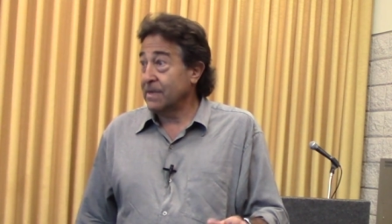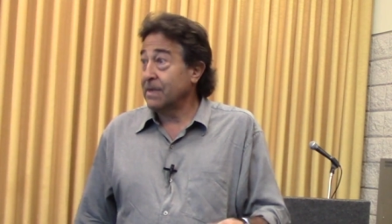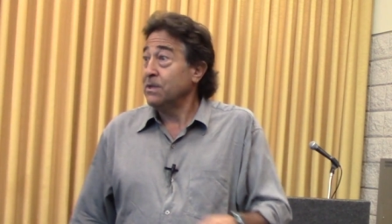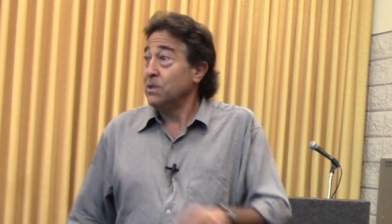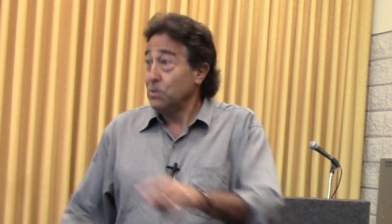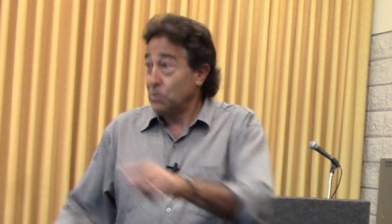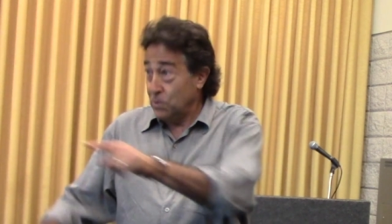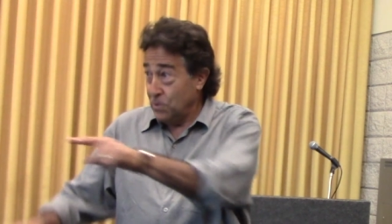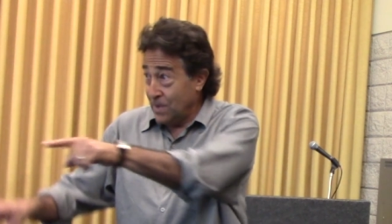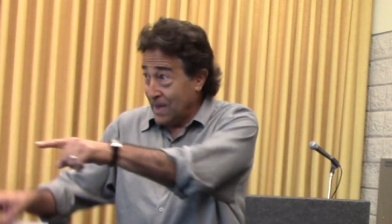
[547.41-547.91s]

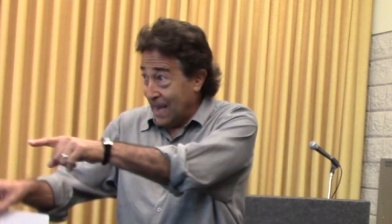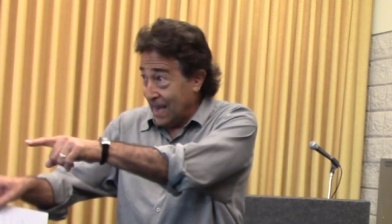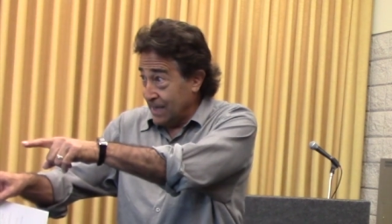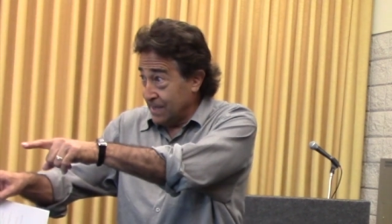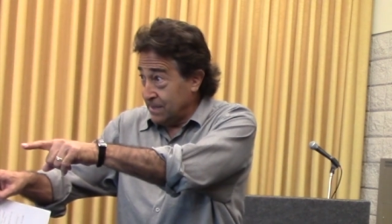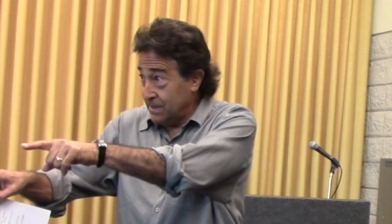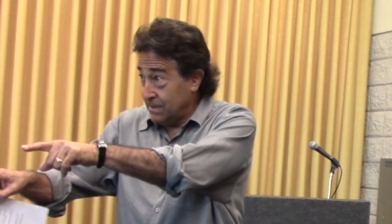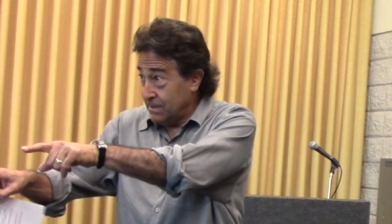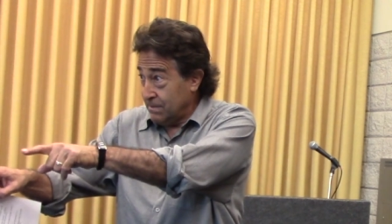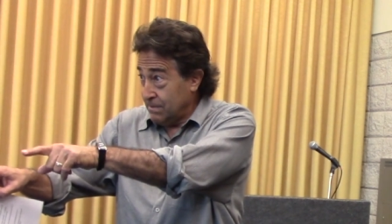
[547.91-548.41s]
You two
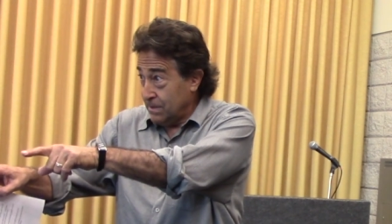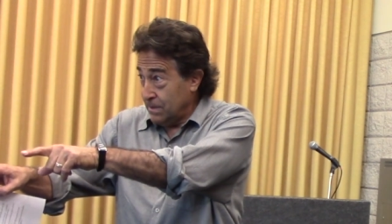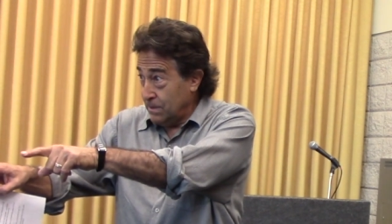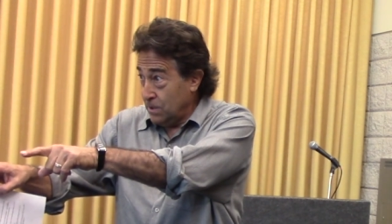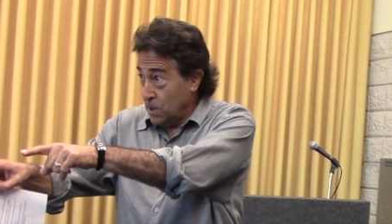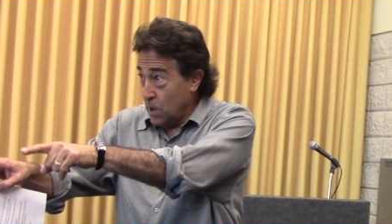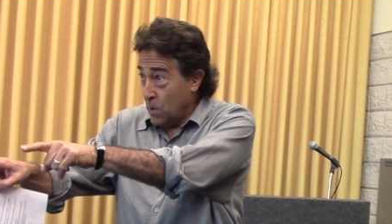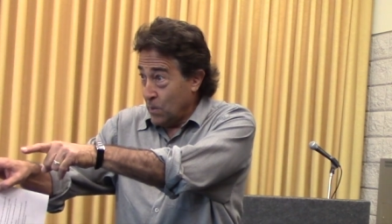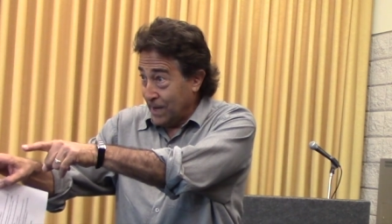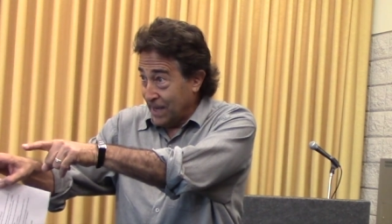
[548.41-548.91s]
guys,
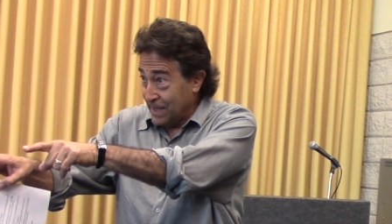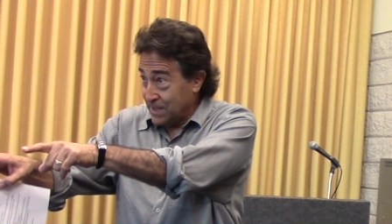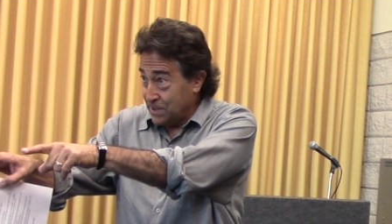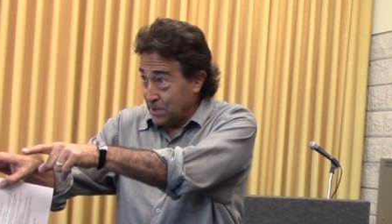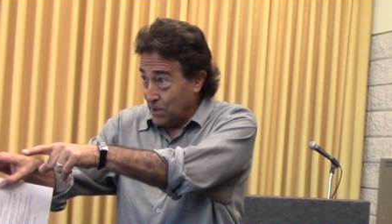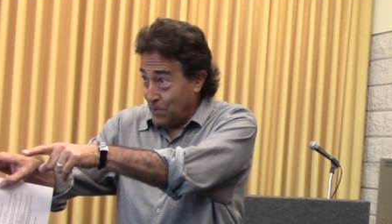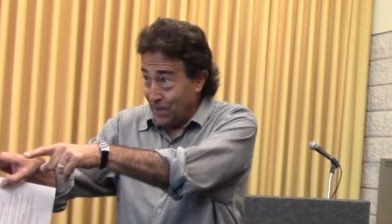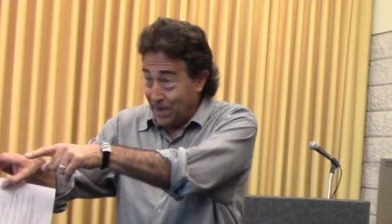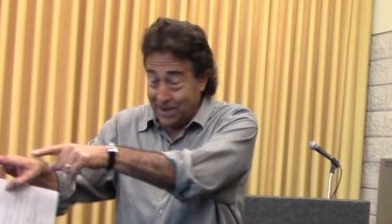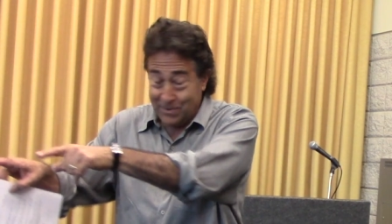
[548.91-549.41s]
you go against
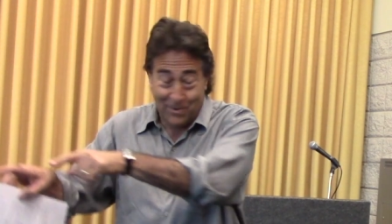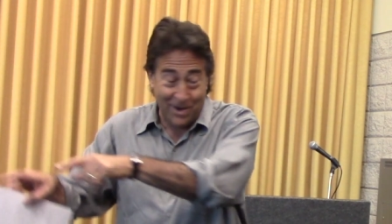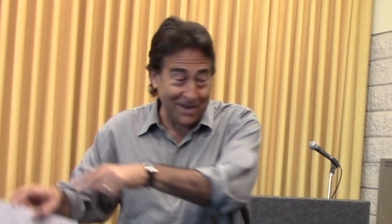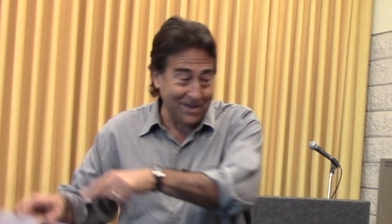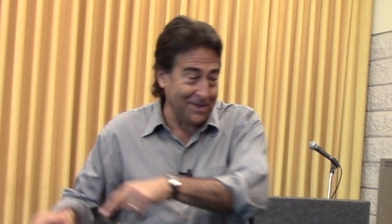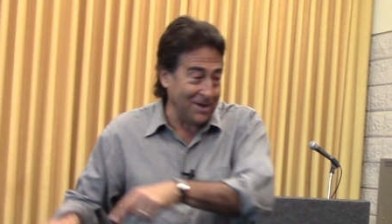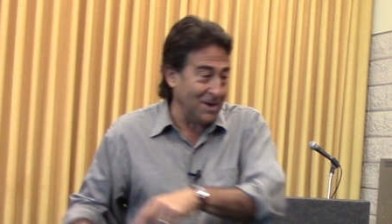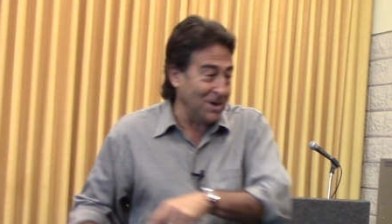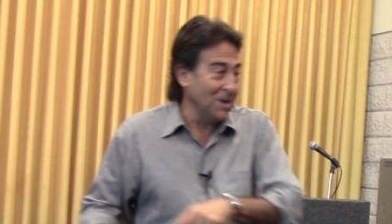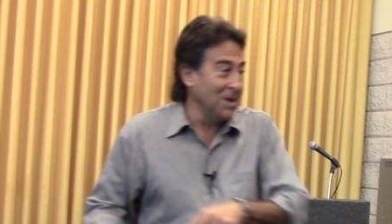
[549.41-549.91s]
the grain right
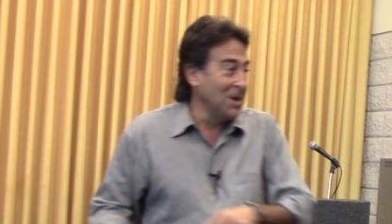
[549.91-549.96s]
there.